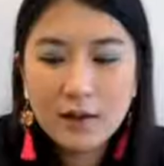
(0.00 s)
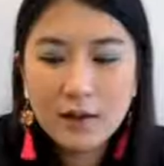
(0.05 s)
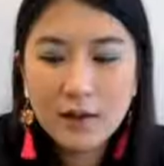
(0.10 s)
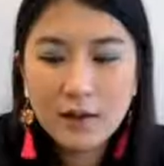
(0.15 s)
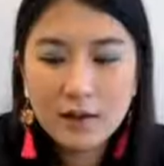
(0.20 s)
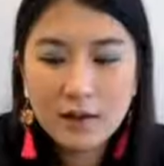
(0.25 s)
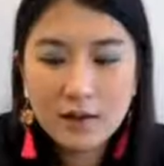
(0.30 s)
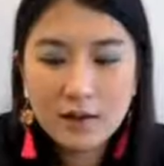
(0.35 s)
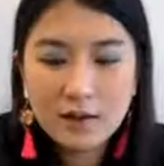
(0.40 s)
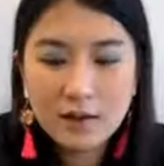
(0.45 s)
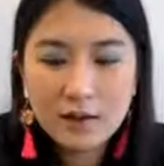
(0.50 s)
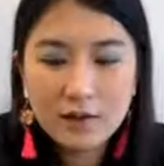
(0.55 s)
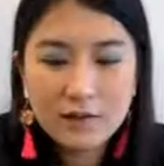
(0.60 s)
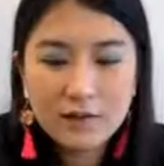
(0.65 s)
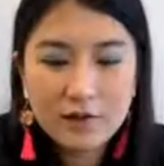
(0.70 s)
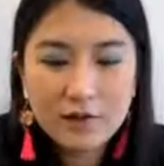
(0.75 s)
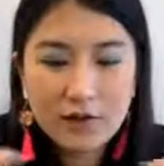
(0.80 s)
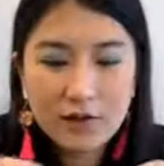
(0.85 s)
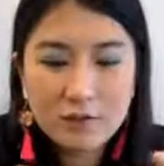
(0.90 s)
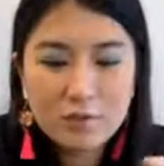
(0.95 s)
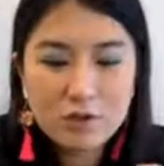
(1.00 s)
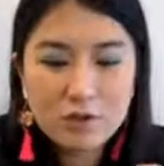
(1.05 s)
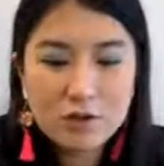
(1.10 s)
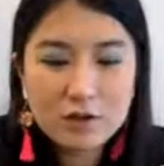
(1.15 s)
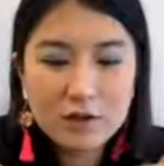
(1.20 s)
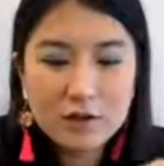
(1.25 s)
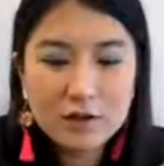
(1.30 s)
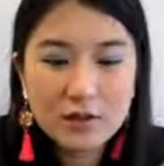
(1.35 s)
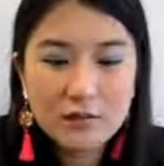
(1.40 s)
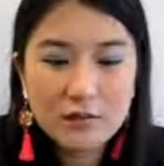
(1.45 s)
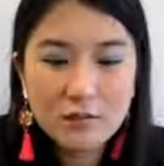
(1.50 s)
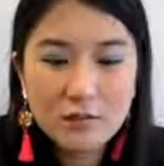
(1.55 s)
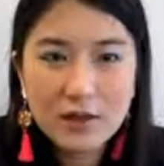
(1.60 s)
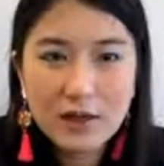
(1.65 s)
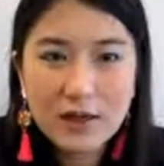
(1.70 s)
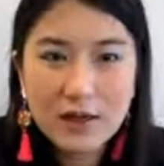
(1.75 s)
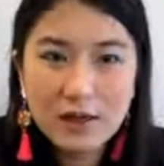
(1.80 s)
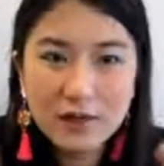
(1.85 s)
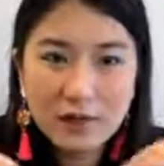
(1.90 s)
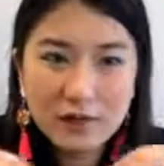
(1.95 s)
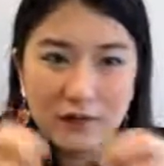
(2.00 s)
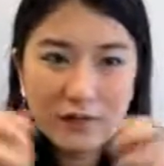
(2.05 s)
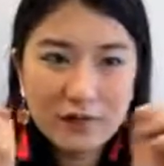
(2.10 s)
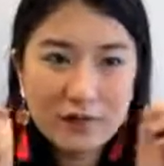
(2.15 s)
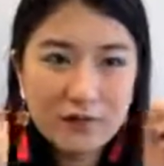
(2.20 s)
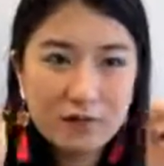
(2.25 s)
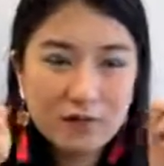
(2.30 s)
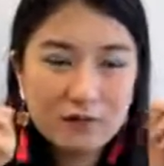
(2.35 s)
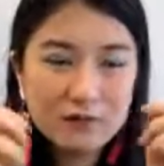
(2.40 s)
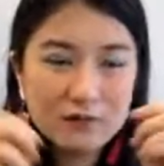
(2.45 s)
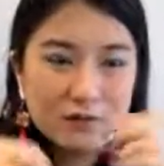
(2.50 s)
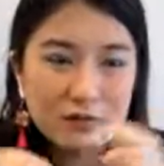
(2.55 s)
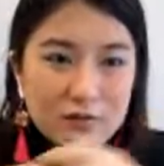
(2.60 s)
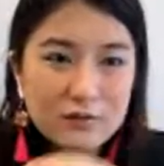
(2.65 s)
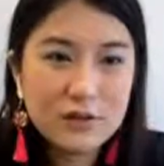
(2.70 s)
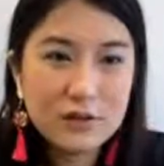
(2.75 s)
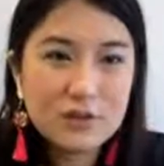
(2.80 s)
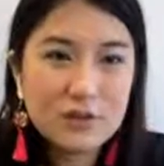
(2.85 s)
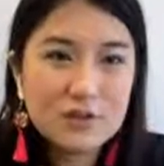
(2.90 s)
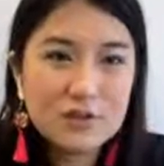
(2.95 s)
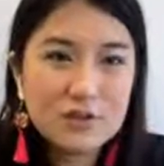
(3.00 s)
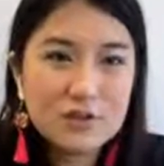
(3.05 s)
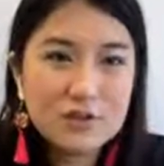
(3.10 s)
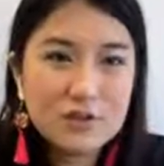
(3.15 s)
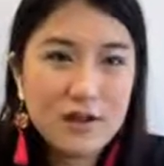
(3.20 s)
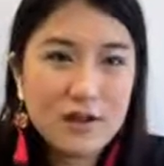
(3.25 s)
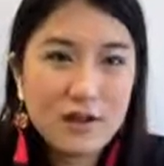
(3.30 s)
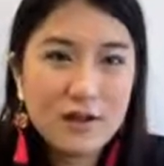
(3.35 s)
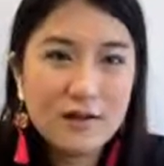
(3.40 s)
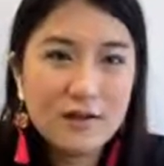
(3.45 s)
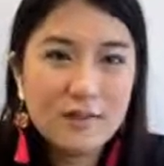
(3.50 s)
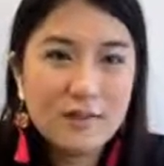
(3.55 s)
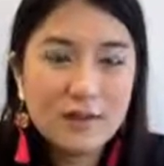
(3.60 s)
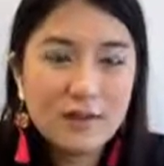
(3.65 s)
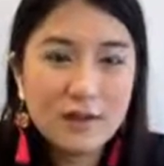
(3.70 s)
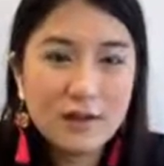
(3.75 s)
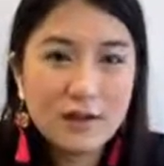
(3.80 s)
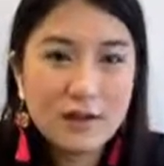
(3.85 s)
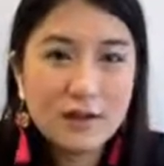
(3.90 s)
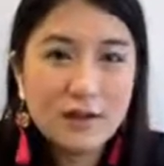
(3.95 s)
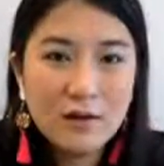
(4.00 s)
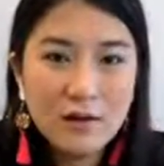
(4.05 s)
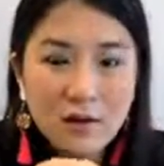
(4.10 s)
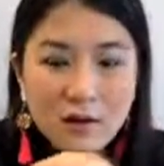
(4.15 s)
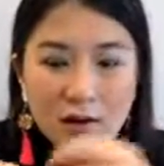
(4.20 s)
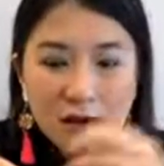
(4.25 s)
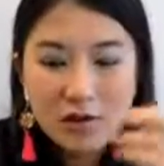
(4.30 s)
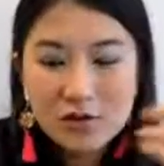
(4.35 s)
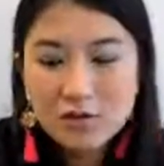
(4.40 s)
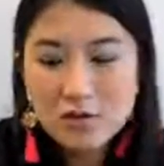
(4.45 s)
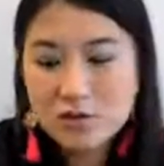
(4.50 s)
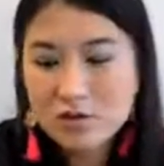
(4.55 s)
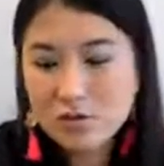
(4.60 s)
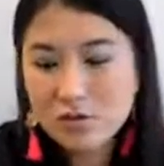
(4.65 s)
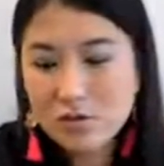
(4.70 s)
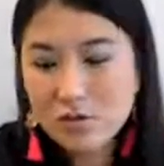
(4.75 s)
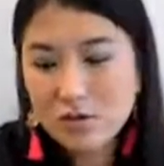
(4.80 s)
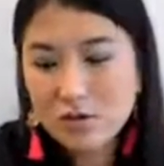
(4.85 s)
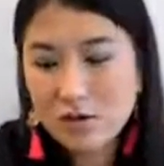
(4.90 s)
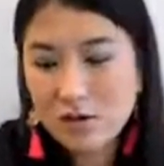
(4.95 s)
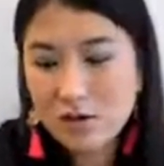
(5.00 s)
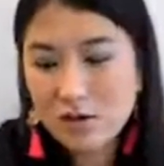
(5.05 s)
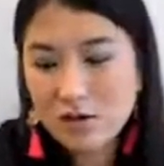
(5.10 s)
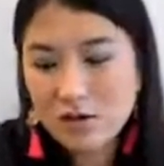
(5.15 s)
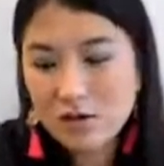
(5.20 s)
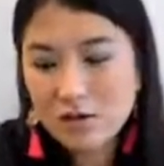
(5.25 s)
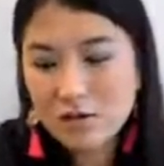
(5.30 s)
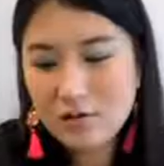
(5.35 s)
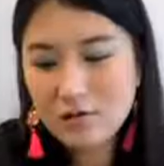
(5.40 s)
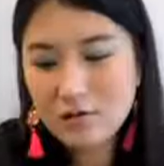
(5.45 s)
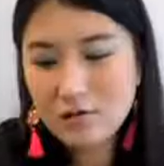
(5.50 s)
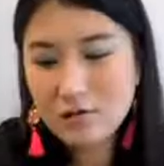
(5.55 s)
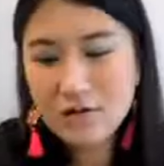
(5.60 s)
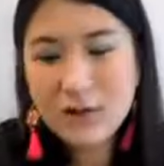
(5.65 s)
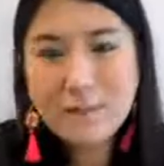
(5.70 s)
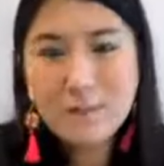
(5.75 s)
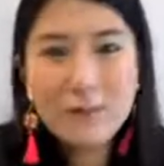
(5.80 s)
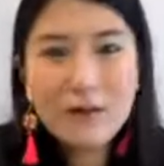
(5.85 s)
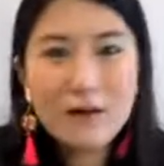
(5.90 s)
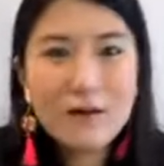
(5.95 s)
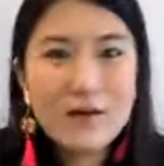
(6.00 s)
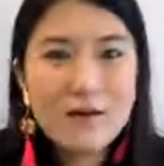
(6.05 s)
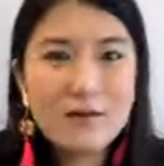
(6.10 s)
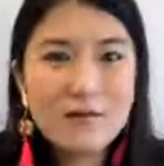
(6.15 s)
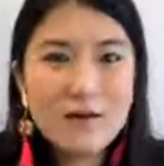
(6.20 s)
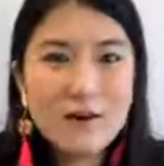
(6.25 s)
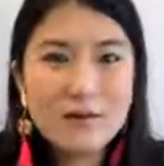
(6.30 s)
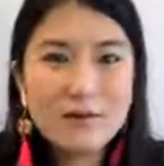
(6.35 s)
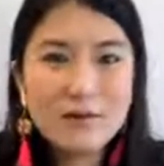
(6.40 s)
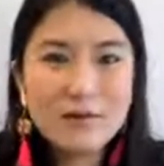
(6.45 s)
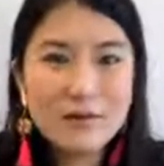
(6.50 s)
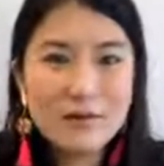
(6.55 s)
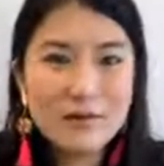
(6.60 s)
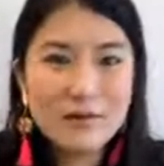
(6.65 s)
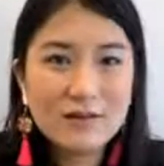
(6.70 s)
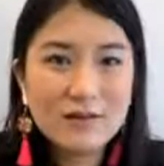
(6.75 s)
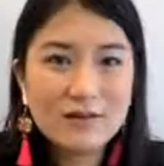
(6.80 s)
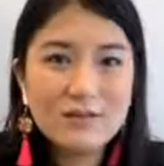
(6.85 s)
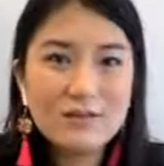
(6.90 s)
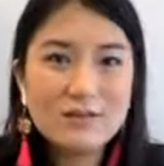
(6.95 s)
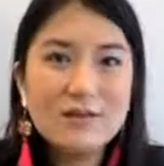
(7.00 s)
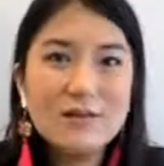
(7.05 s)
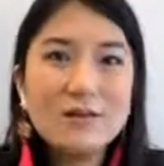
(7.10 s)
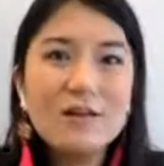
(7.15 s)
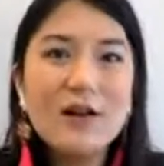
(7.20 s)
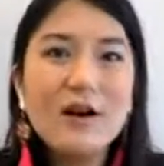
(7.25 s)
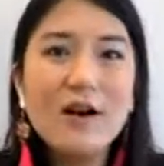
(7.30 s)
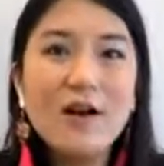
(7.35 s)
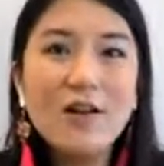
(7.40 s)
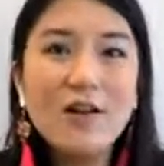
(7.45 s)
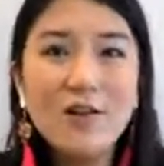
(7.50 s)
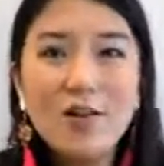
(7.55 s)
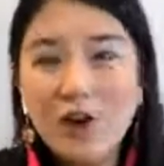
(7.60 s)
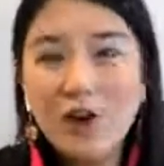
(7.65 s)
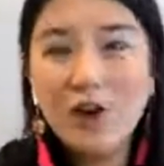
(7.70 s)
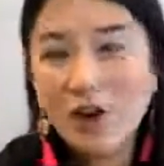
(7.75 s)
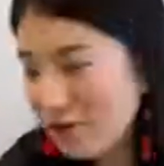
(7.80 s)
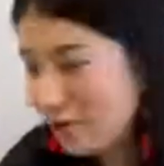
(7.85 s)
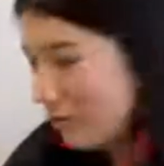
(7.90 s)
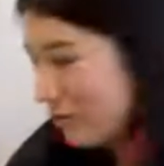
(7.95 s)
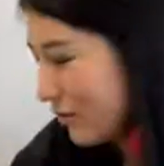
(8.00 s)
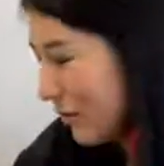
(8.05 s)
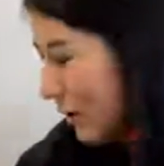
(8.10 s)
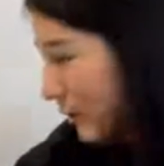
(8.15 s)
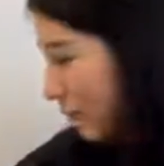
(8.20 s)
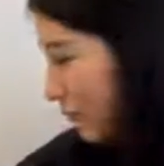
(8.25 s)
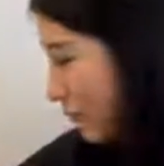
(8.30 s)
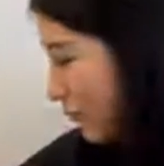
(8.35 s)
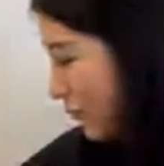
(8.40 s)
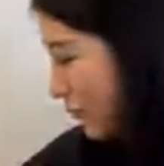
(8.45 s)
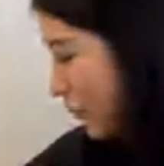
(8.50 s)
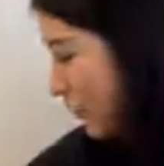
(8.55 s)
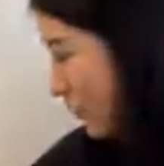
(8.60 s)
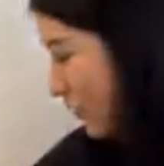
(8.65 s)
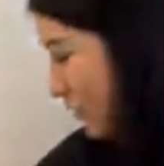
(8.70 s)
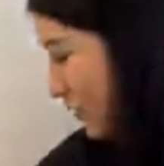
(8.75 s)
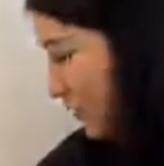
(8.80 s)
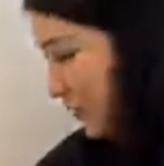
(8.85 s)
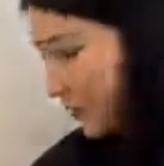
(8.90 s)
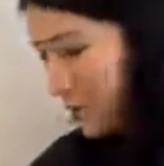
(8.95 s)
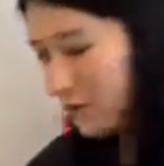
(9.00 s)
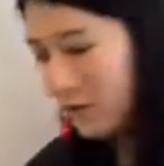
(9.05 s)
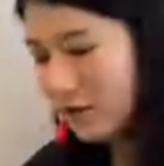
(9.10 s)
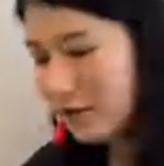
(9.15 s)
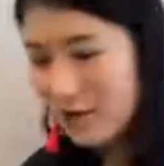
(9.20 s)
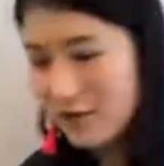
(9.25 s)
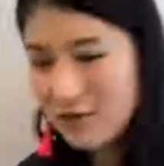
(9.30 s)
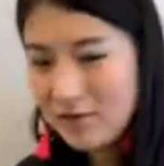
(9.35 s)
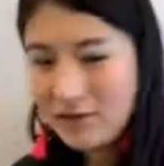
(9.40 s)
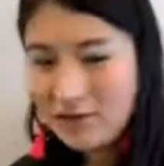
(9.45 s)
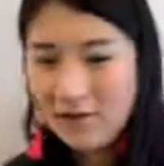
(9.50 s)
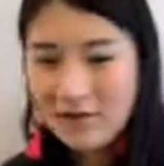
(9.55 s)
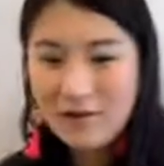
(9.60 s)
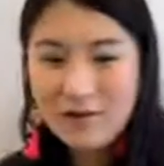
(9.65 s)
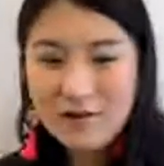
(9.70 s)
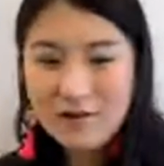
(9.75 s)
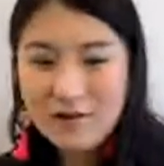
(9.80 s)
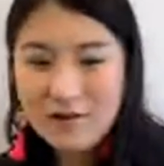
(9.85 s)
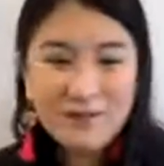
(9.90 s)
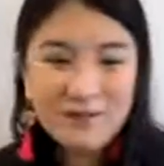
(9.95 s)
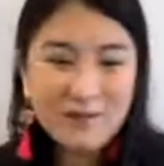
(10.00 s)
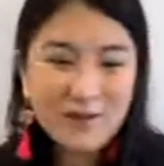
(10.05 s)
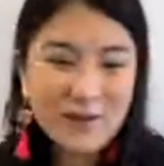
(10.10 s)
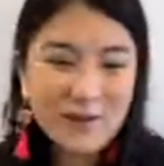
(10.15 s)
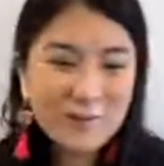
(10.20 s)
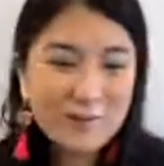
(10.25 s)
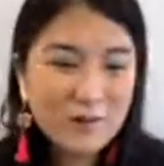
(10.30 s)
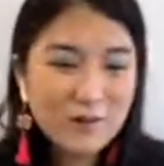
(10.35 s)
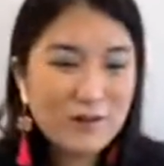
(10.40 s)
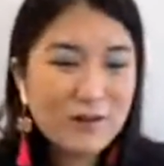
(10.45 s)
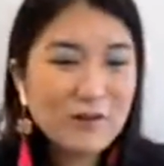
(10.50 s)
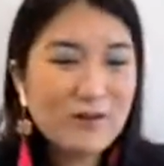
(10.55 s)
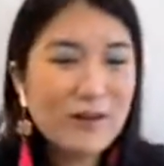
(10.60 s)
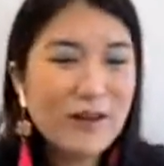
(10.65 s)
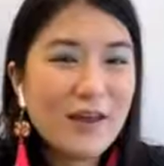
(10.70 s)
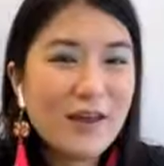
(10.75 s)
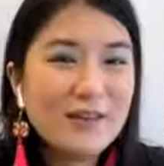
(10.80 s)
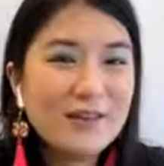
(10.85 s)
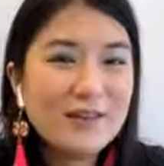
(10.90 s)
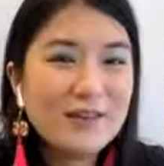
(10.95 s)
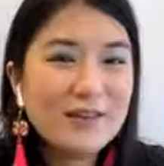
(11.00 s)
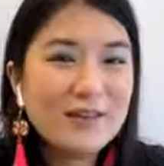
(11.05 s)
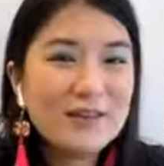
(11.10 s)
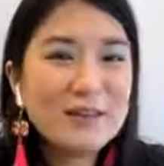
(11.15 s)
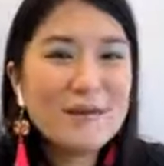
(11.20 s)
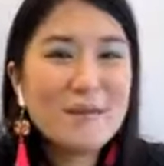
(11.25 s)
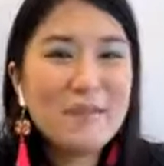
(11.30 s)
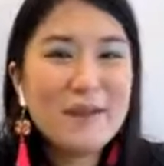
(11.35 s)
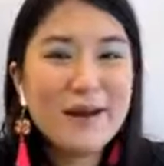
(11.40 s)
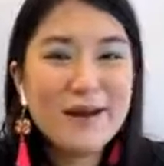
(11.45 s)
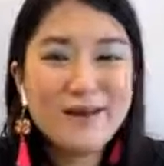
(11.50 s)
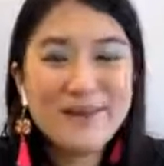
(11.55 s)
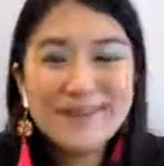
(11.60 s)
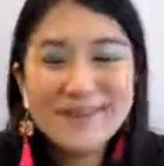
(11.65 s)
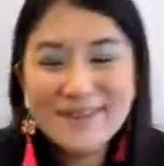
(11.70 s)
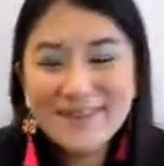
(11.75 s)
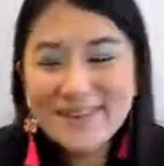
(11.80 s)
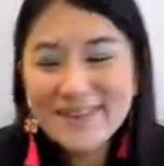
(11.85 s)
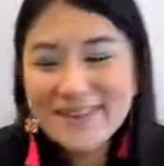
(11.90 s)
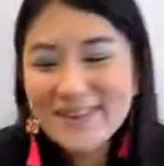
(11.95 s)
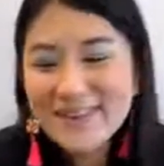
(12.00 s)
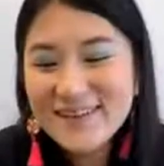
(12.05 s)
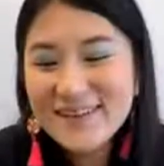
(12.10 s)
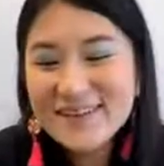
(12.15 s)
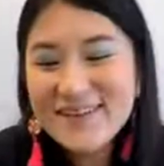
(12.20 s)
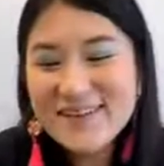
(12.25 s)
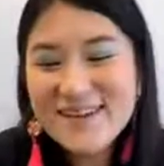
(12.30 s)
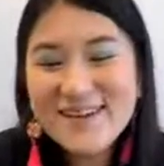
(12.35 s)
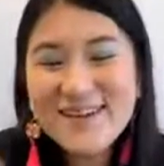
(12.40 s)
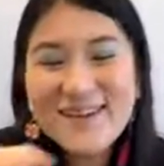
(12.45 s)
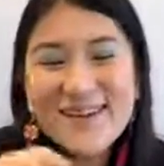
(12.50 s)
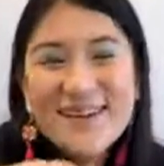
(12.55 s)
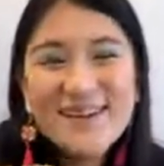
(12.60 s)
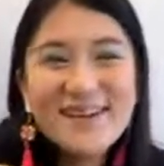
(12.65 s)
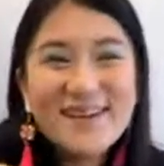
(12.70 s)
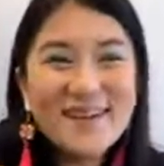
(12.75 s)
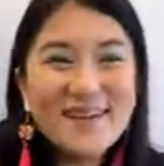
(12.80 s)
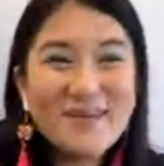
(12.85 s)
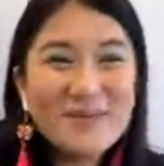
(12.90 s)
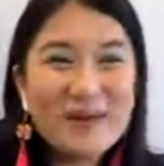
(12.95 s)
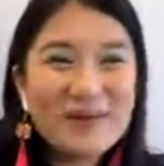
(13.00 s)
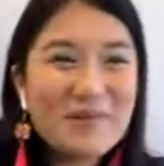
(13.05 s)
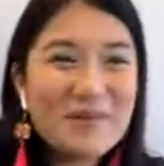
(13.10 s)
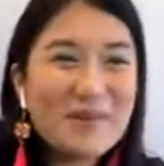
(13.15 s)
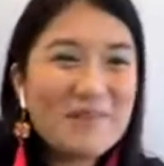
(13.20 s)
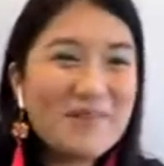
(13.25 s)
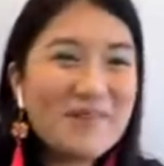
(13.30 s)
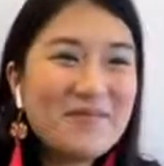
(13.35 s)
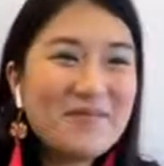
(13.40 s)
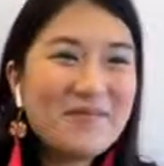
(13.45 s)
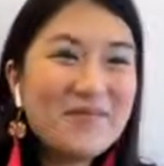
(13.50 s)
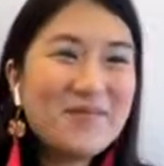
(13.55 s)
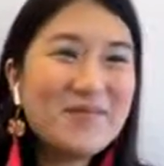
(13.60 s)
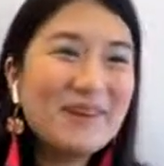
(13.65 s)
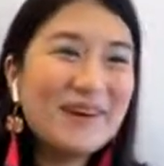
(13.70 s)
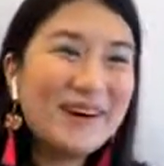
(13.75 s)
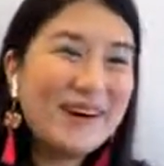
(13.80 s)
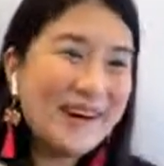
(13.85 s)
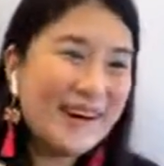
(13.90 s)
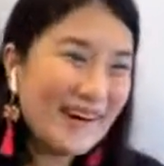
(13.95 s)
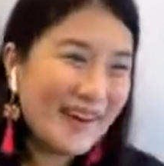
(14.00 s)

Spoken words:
And then I have the hamstring again to tie off, and then so that I can just hang everything. So you can play around with it. There's really a lot you can do. Okay. I'm going to hang this in my in my baby room.